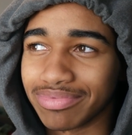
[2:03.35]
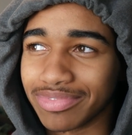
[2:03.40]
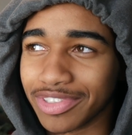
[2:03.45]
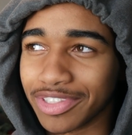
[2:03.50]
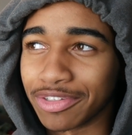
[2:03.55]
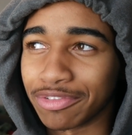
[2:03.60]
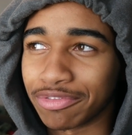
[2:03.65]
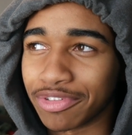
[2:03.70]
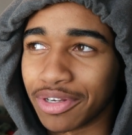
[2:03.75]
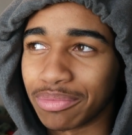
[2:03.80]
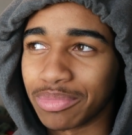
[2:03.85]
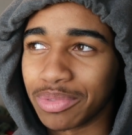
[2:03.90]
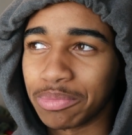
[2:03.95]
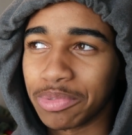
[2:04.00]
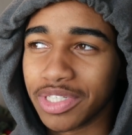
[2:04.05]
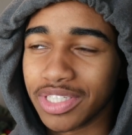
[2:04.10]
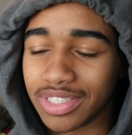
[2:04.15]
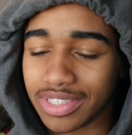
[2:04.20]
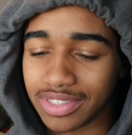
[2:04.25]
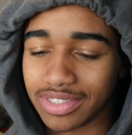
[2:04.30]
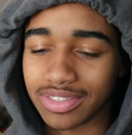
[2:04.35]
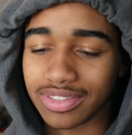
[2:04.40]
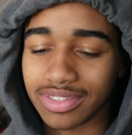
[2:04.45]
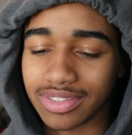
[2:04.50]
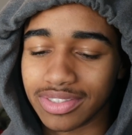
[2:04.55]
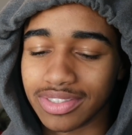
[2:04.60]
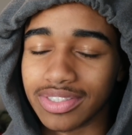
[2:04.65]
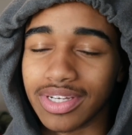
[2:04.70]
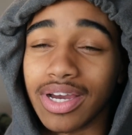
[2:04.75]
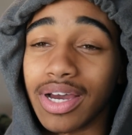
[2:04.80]
confront me because
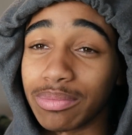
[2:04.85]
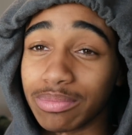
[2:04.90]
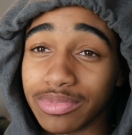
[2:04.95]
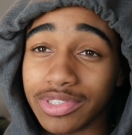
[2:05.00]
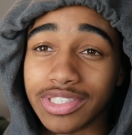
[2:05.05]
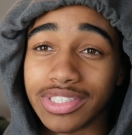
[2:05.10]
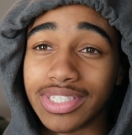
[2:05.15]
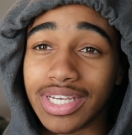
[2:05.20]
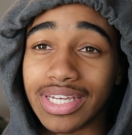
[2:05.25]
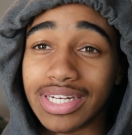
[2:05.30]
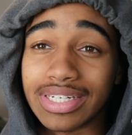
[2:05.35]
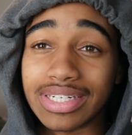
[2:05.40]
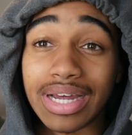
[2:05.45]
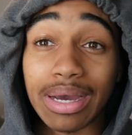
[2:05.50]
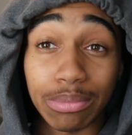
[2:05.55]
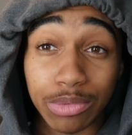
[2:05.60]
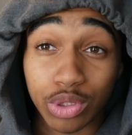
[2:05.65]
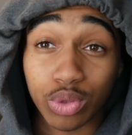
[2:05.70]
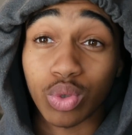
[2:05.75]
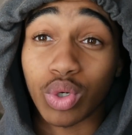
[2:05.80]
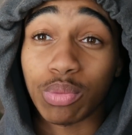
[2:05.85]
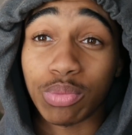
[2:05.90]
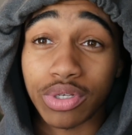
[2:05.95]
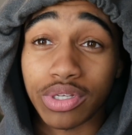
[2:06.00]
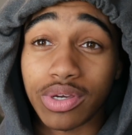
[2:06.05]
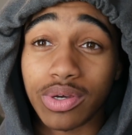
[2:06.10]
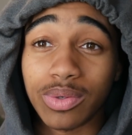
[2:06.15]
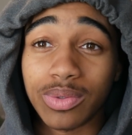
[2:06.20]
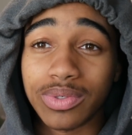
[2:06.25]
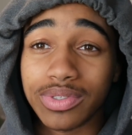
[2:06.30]
I'm just saying that I'm a
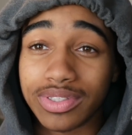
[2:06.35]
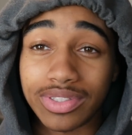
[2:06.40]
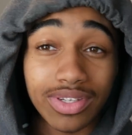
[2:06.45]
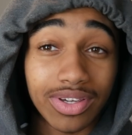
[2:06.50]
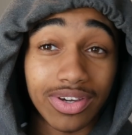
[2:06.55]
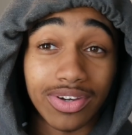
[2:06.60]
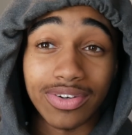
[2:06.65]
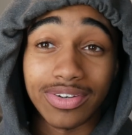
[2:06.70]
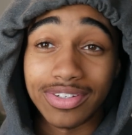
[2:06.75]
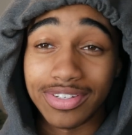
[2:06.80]
Scorpio. So,